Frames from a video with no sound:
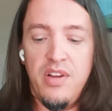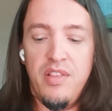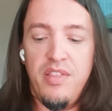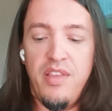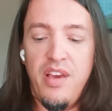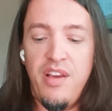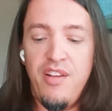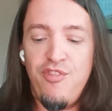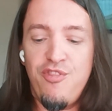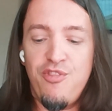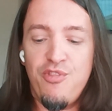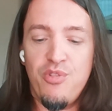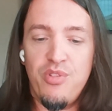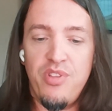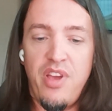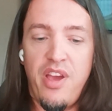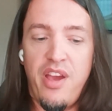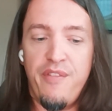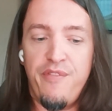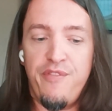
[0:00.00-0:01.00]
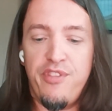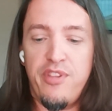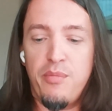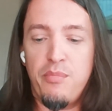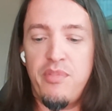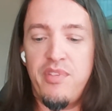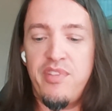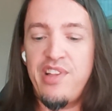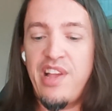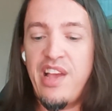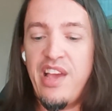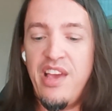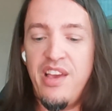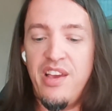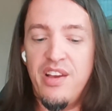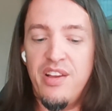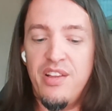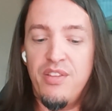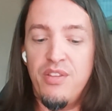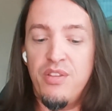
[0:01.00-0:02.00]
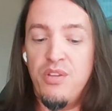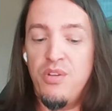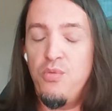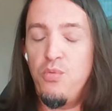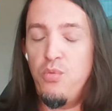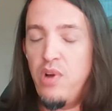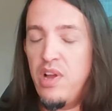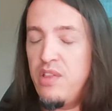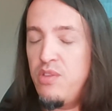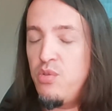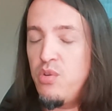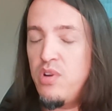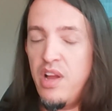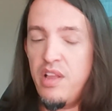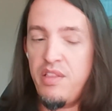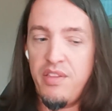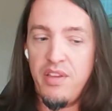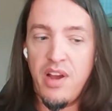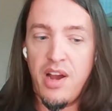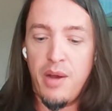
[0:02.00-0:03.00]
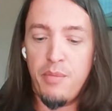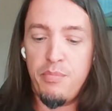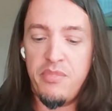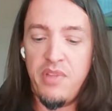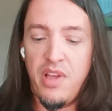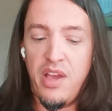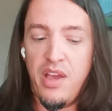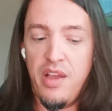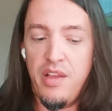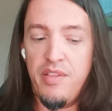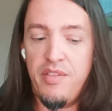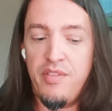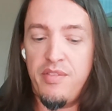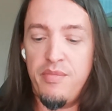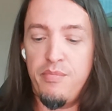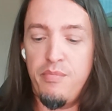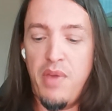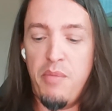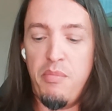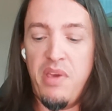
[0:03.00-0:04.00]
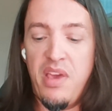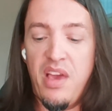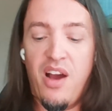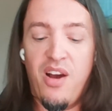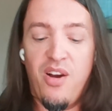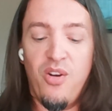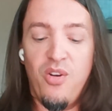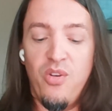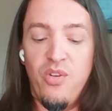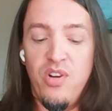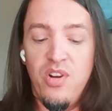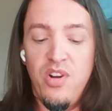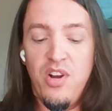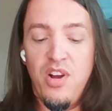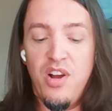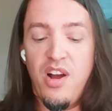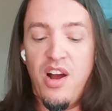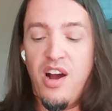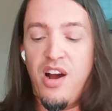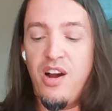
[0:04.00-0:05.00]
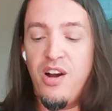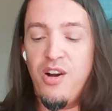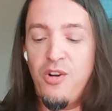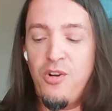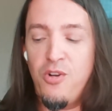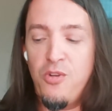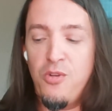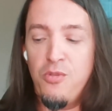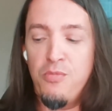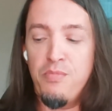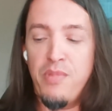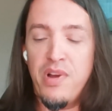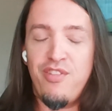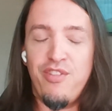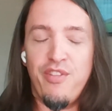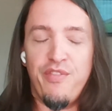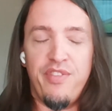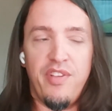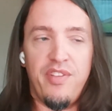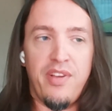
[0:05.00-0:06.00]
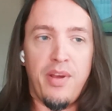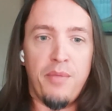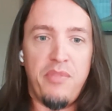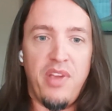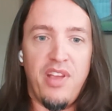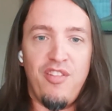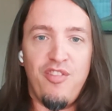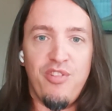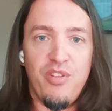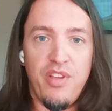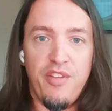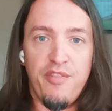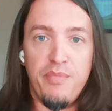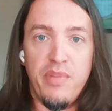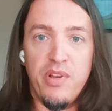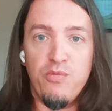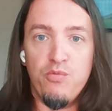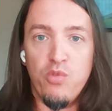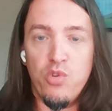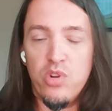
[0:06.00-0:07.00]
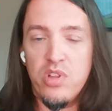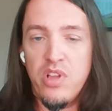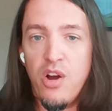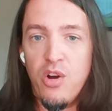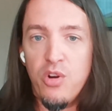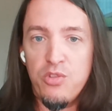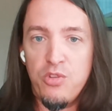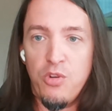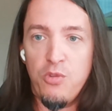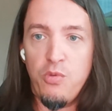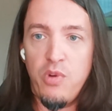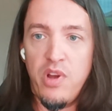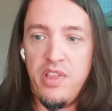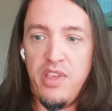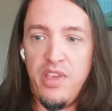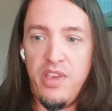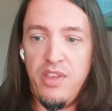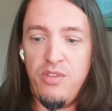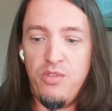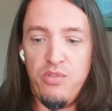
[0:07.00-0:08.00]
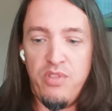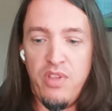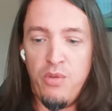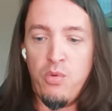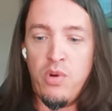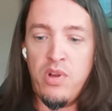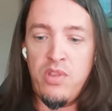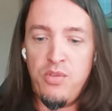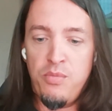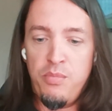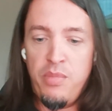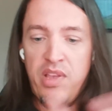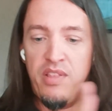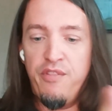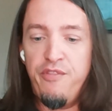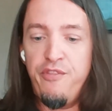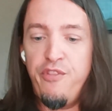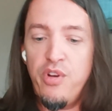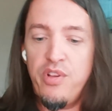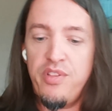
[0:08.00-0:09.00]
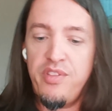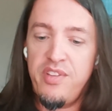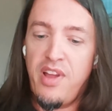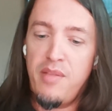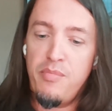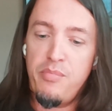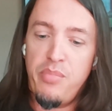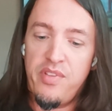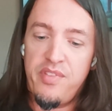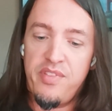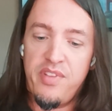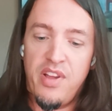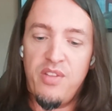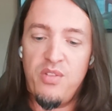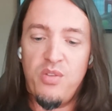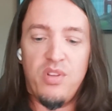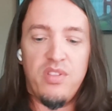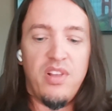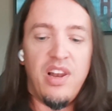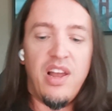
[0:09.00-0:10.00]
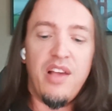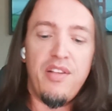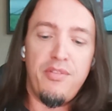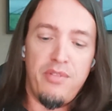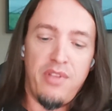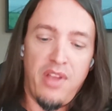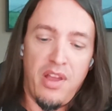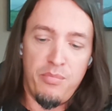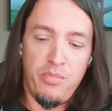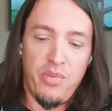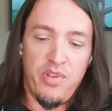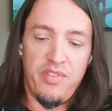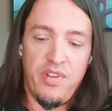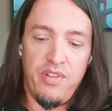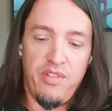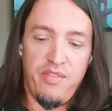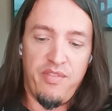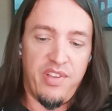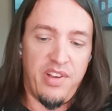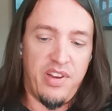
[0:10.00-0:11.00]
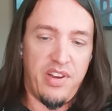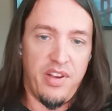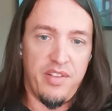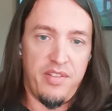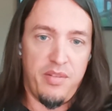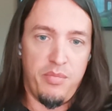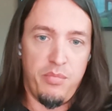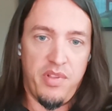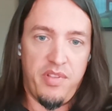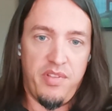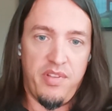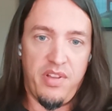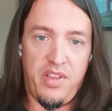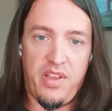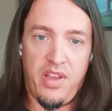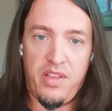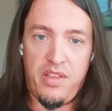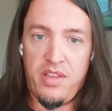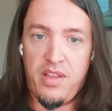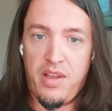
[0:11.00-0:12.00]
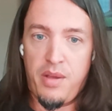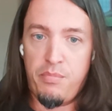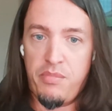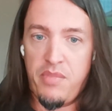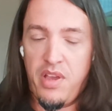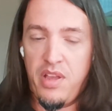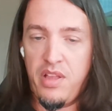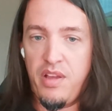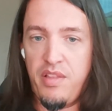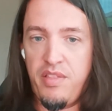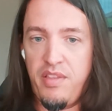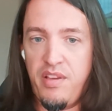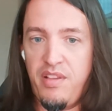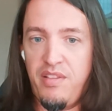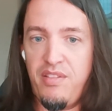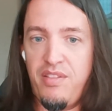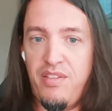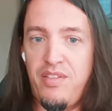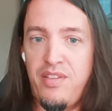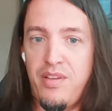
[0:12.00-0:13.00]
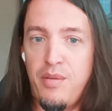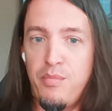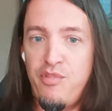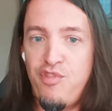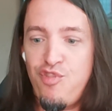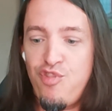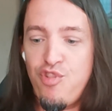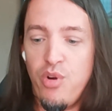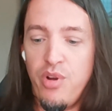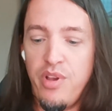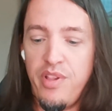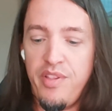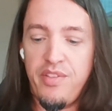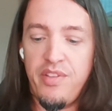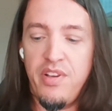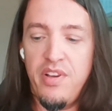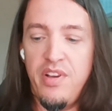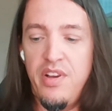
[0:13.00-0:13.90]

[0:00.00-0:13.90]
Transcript: they should have some say in when to get their updates, maybe how how much of this update should have been rolled out already. Do they want to be the first 10% or the last 10% of the customers that get an update? I think some choice,